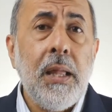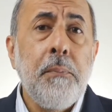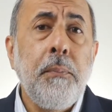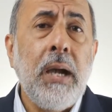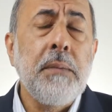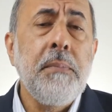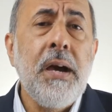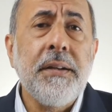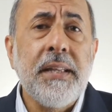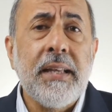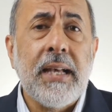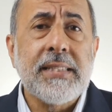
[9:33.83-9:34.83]
By
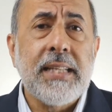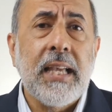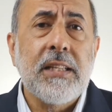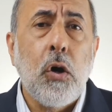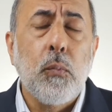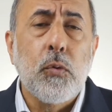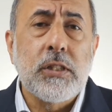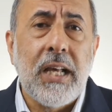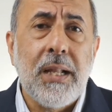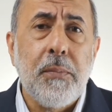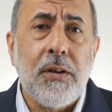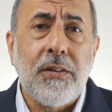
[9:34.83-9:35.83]
marrying Sayyida Umm
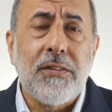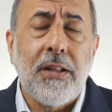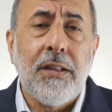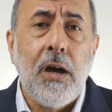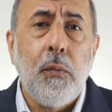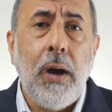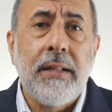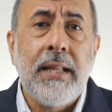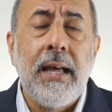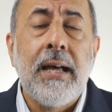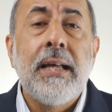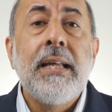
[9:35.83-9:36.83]
Salama radiallahu
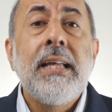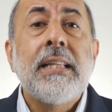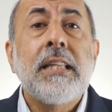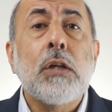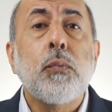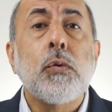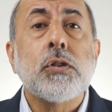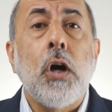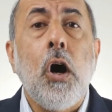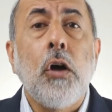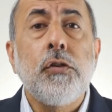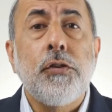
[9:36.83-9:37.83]
anha, that was
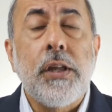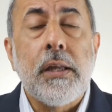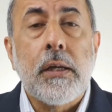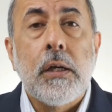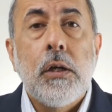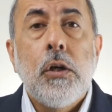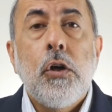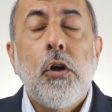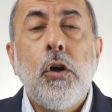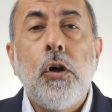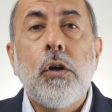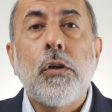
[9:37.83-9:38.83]
honoring
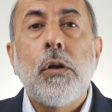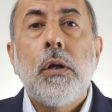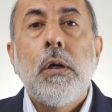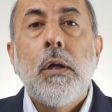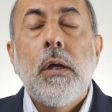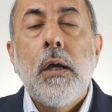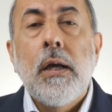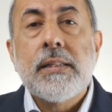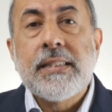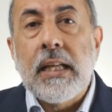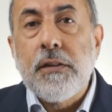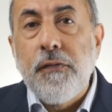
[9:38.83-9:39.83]
her
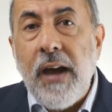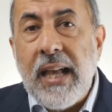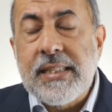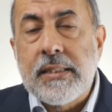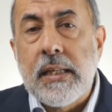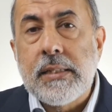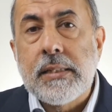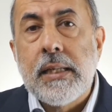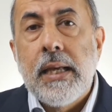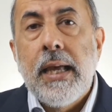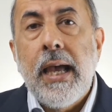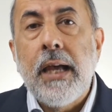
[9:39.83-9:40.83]
steadfastness
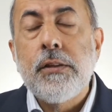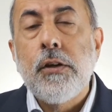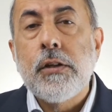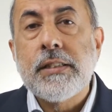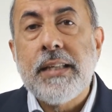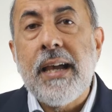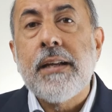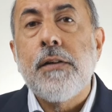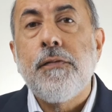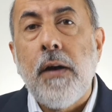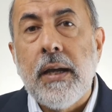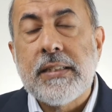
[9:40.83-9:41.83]
and her
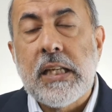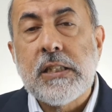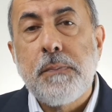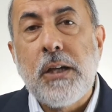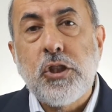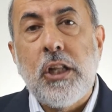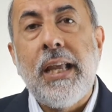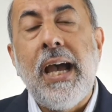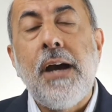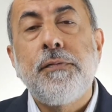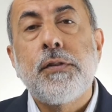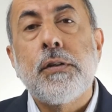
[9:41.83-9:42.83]
sacrifice, especially
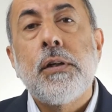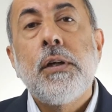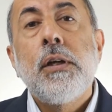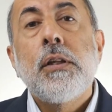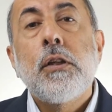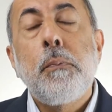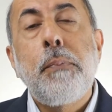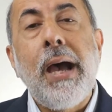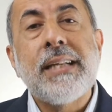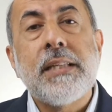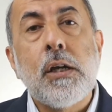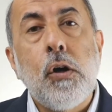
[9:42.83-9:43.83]
after the
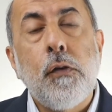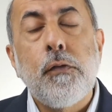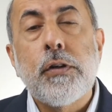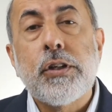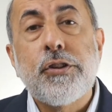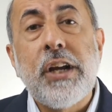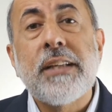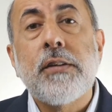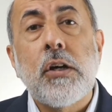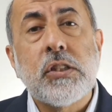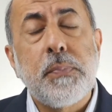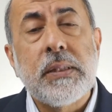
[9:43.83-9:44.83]
passing of her great
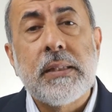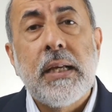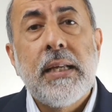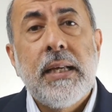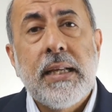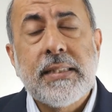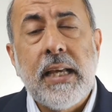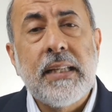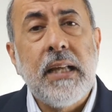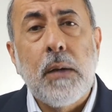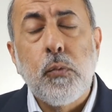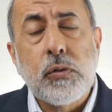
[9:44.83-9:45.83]
husband,
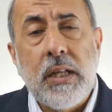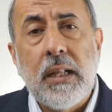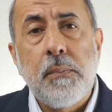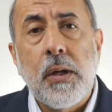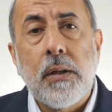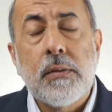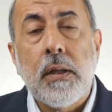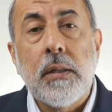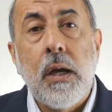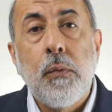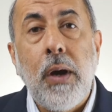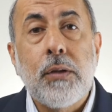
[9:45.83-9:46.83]
Sayyida Abu Salama
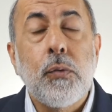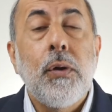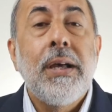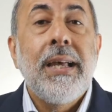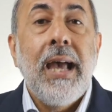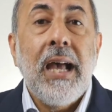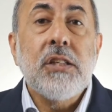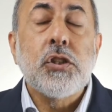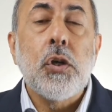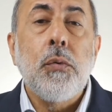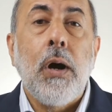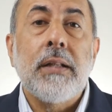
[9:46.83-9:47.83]
radiallahu anhu, and
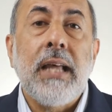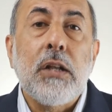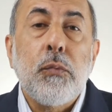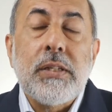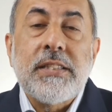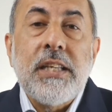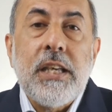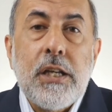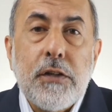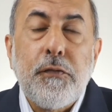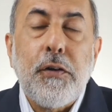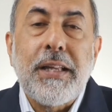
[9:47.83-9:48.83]
so on. And we see
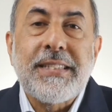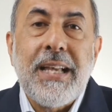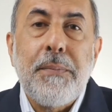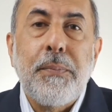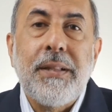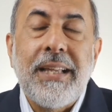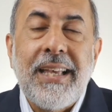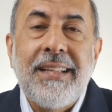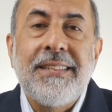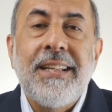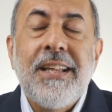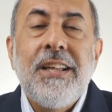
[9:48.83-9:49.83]
here, for example,
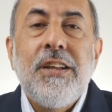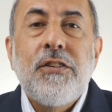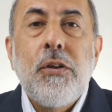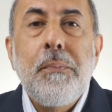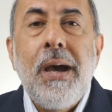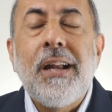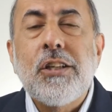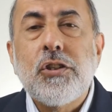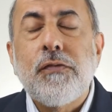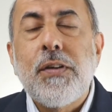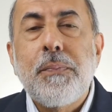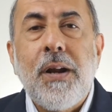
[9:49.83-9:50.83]
in the marriage
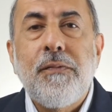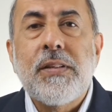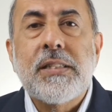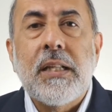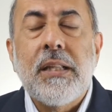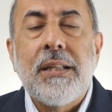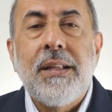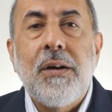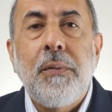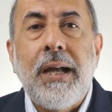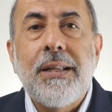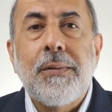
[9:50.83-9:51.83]
of the Prophet
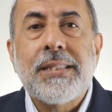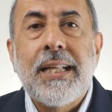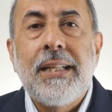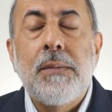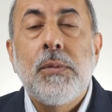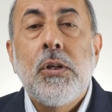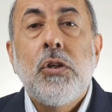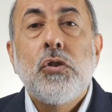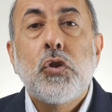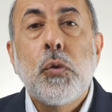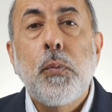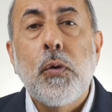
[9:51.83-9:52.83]
sallallahu alaihi wasallam
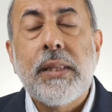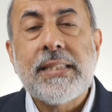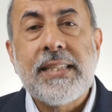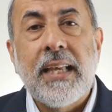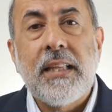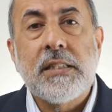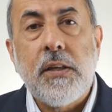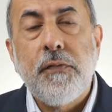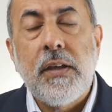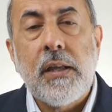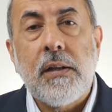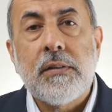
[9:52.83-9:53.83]
to both Sayyida
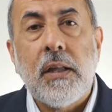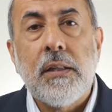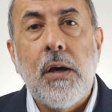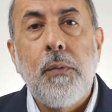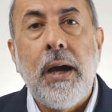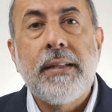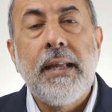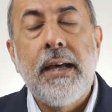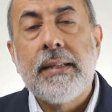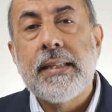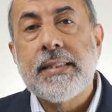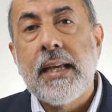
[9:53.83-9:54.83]
Safiyya radiallahu anha
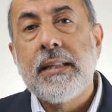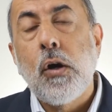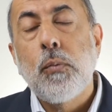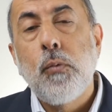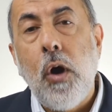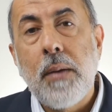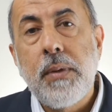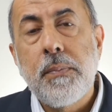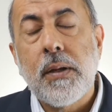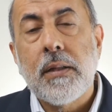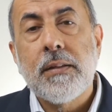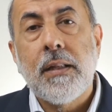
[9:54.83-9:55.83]
and Sayyida Umm
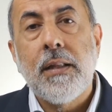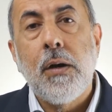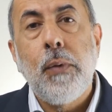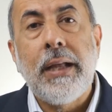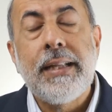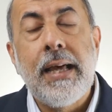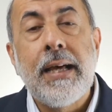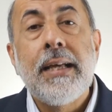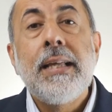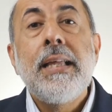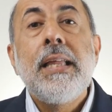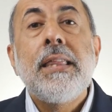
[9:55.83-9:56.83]
Habiba radiallahu anha,
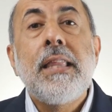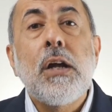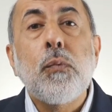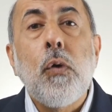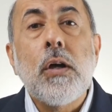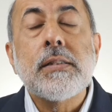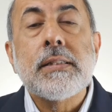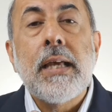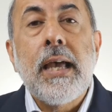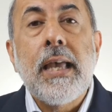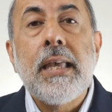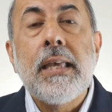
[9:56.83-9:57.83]
there was
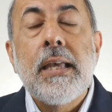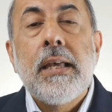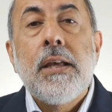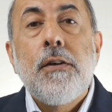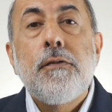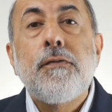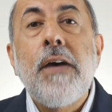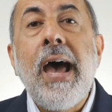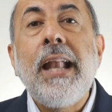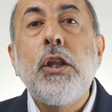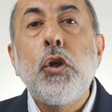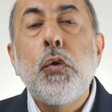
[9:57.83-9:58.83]
a
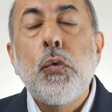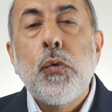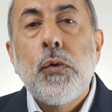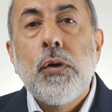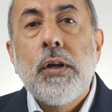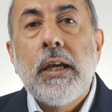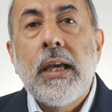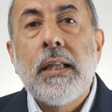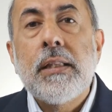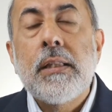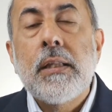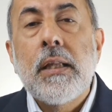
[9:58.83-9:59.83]
value
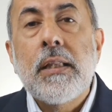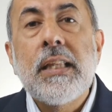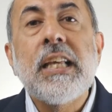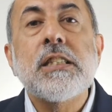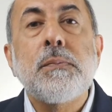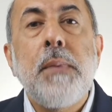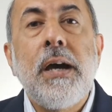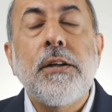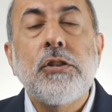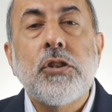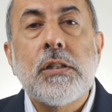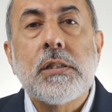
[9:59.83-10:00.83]
in these
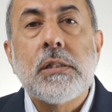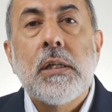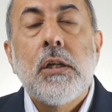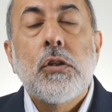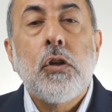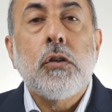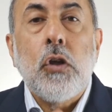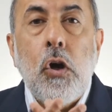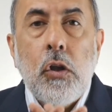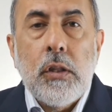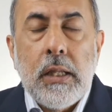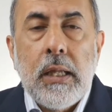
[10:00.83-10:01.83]
marriages, not
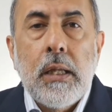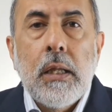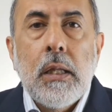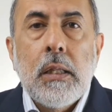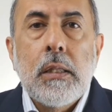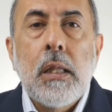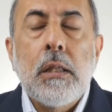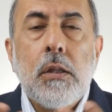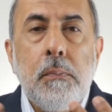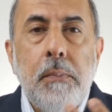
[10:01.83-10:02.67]
only the